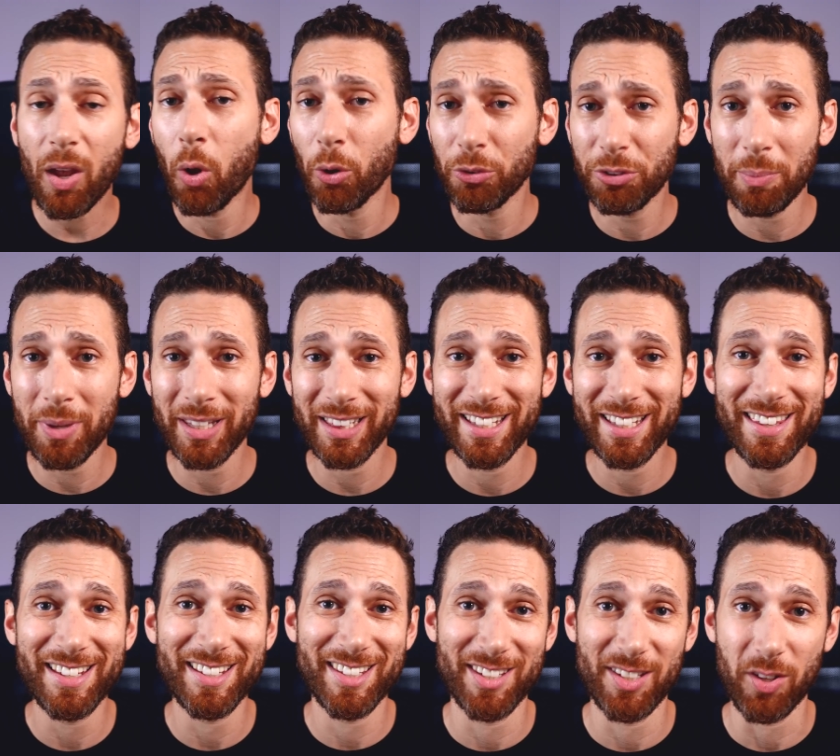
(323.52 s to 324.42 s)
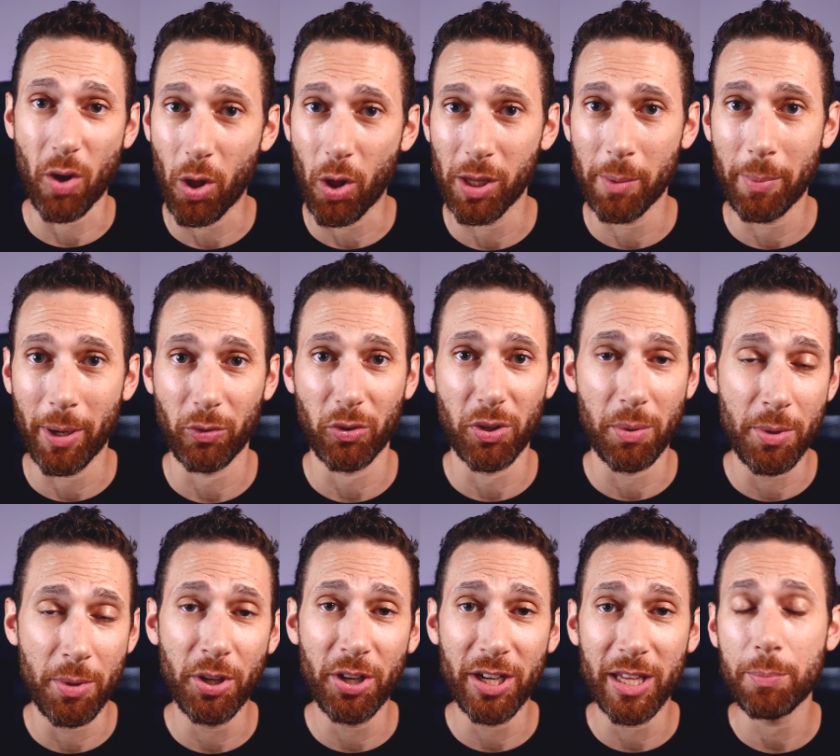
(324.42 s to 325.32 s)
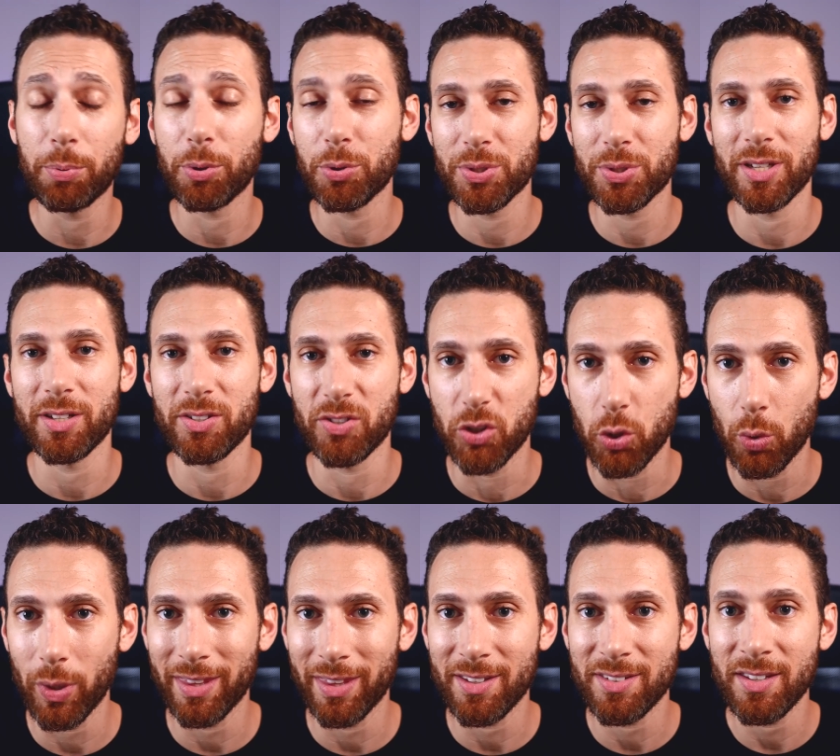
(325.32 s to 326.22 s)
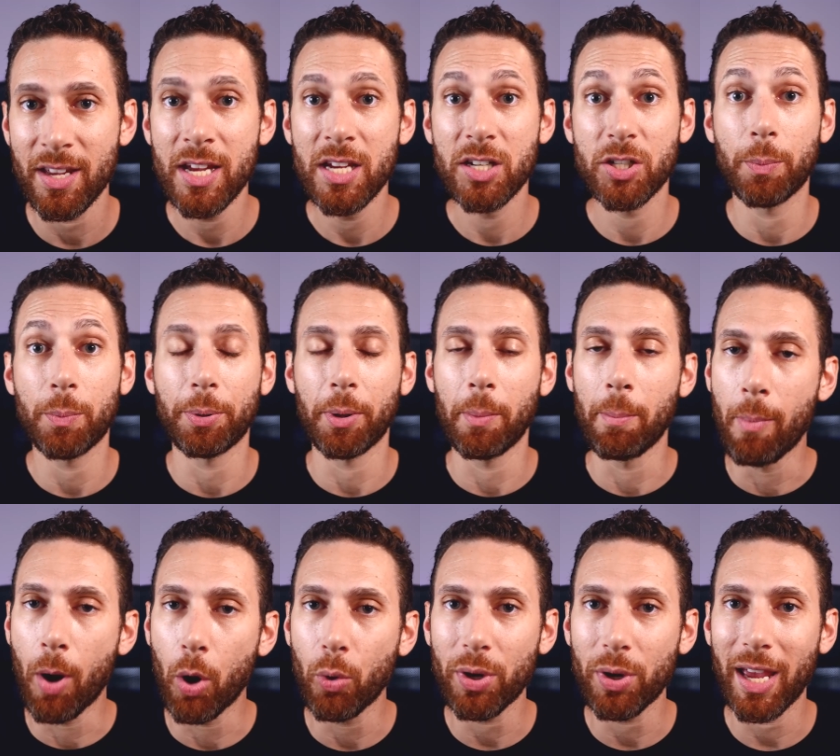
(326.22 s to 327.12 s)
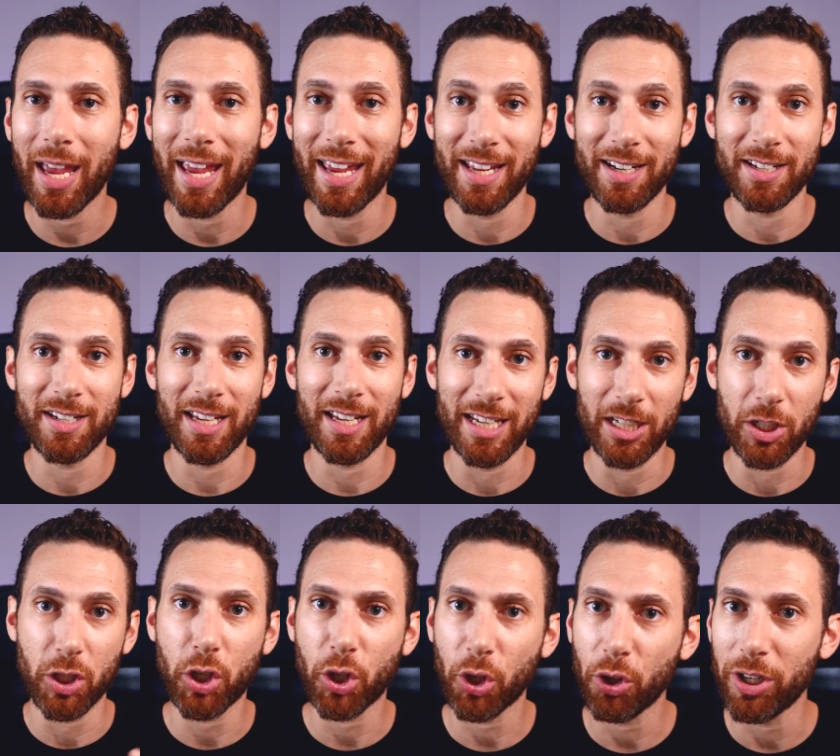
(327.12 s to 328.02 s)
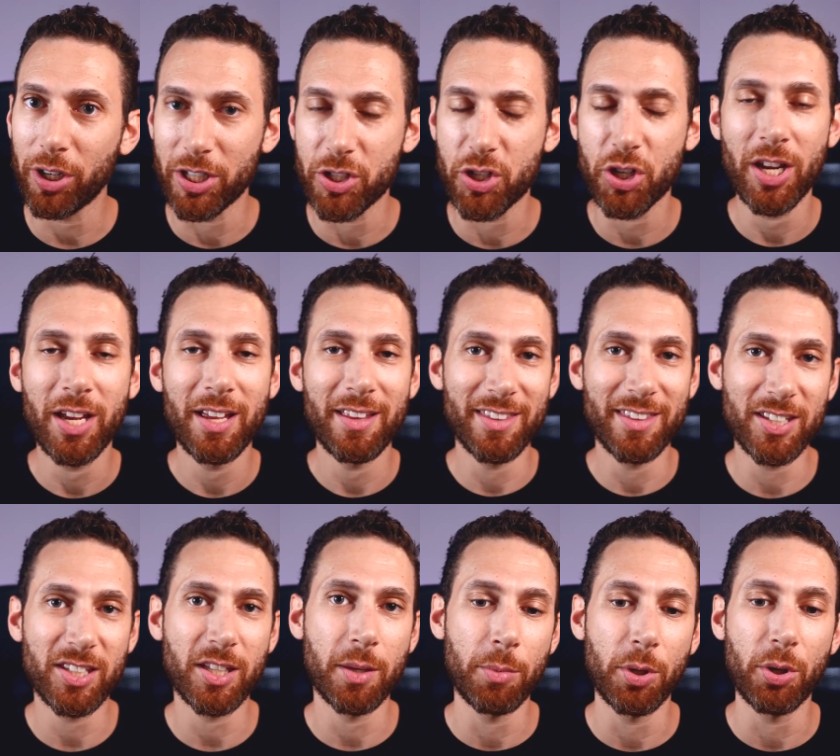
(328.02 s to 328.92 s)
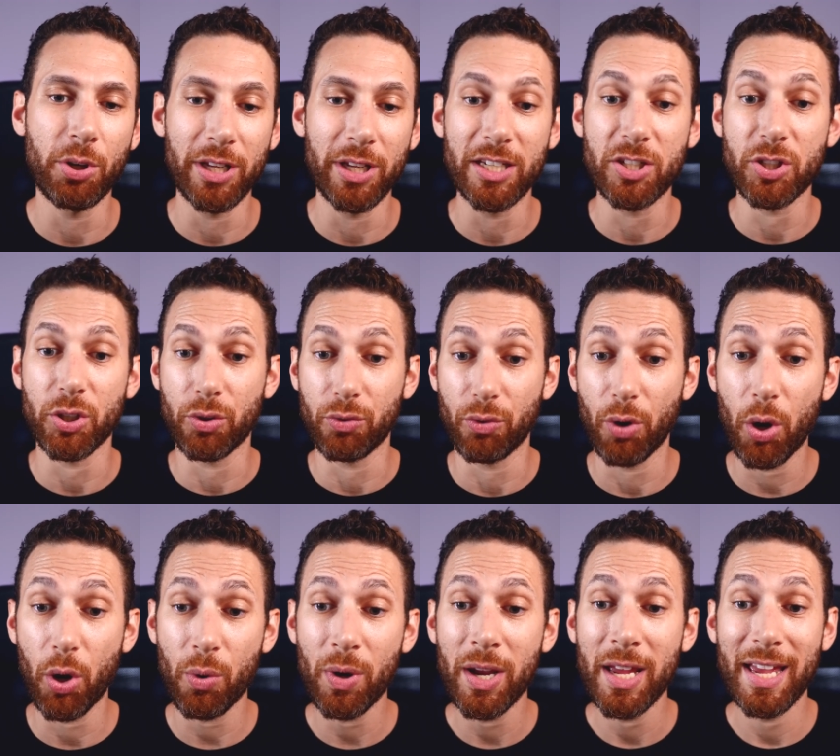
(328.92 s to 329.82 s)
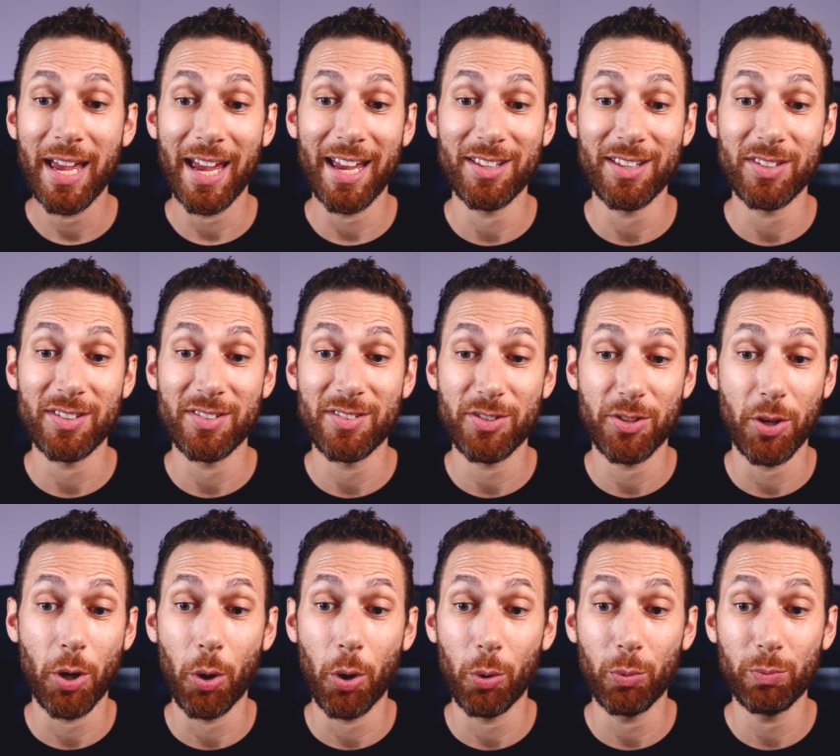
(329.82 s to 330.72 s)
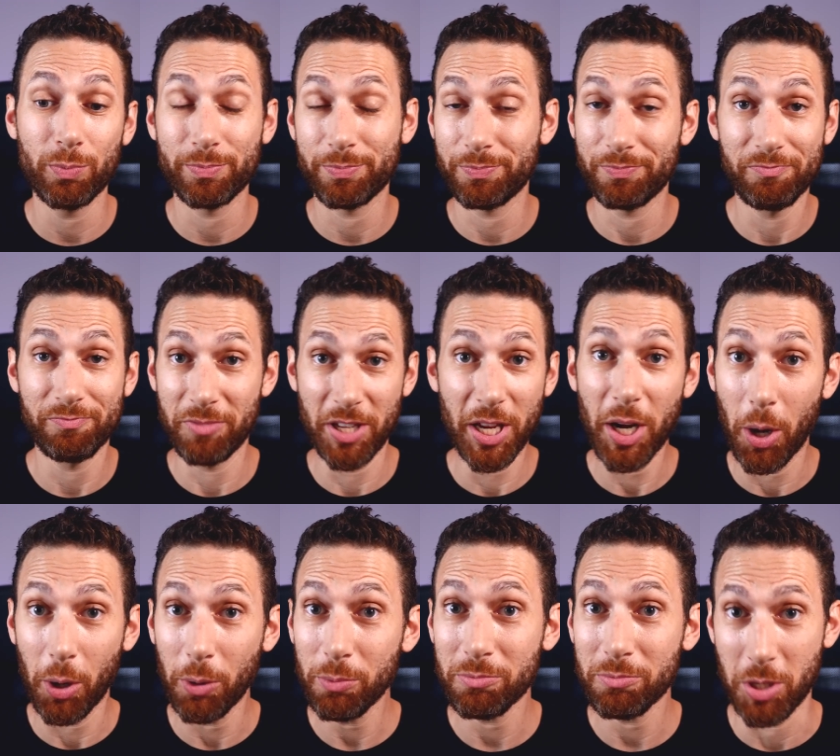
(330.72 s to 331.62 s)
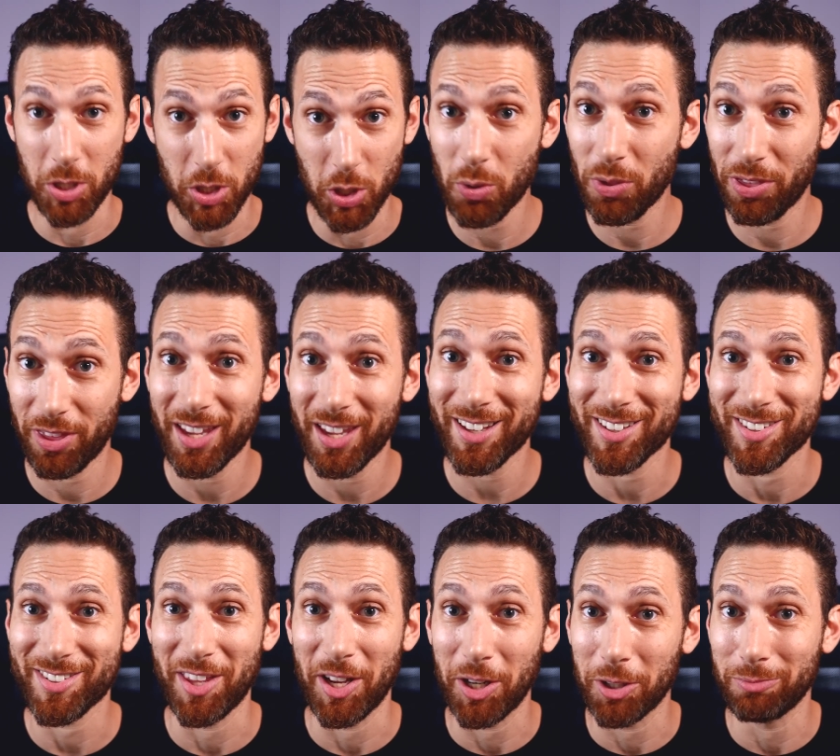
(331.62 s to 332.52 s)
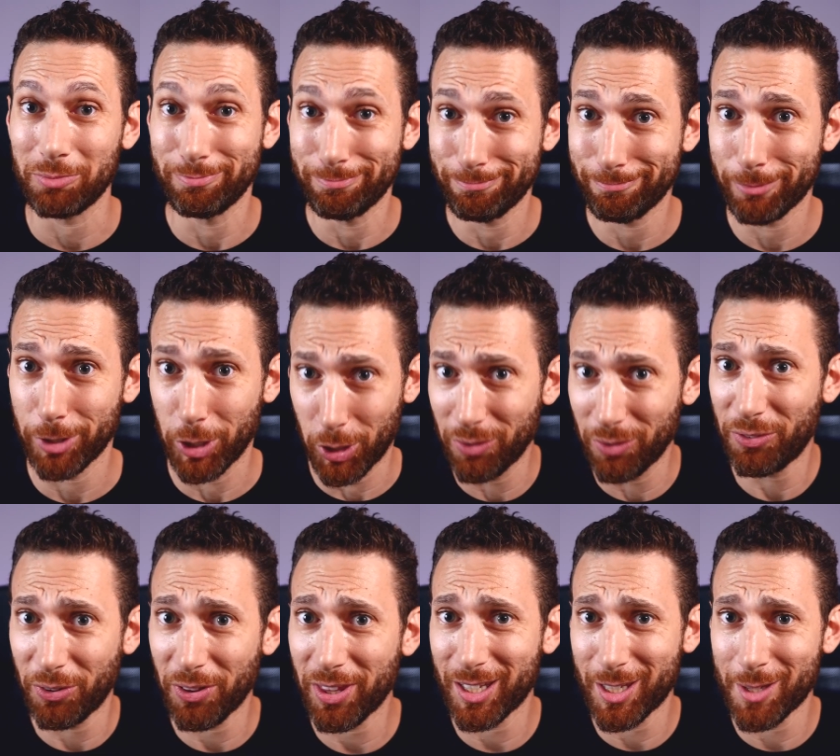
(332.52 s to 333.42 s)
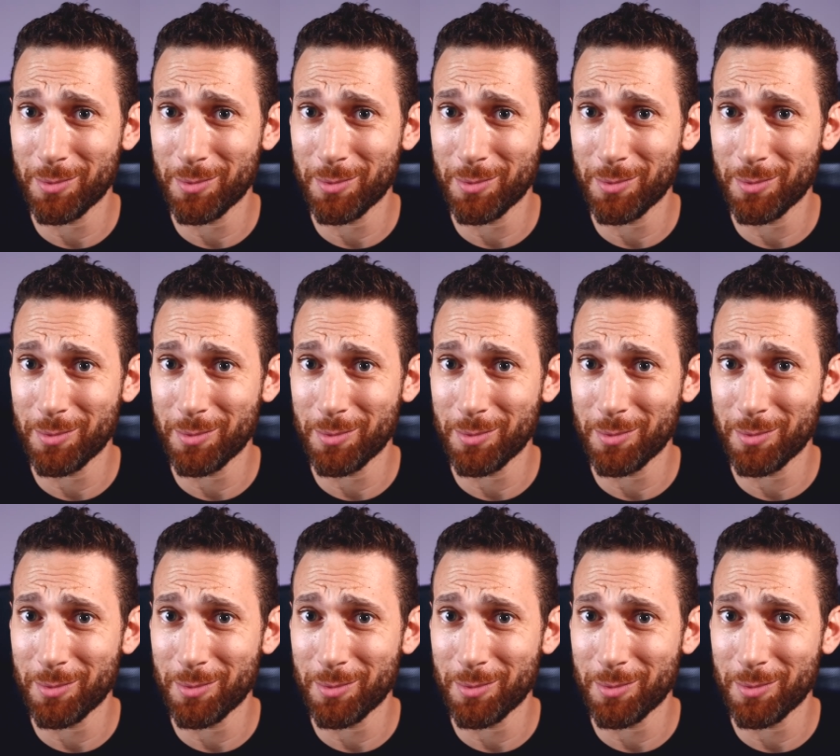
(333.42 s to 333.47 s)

Ultimately, this is all about community. Prusa is doing this to promote and encourage this community to grow. And so, you know, do things that are good for the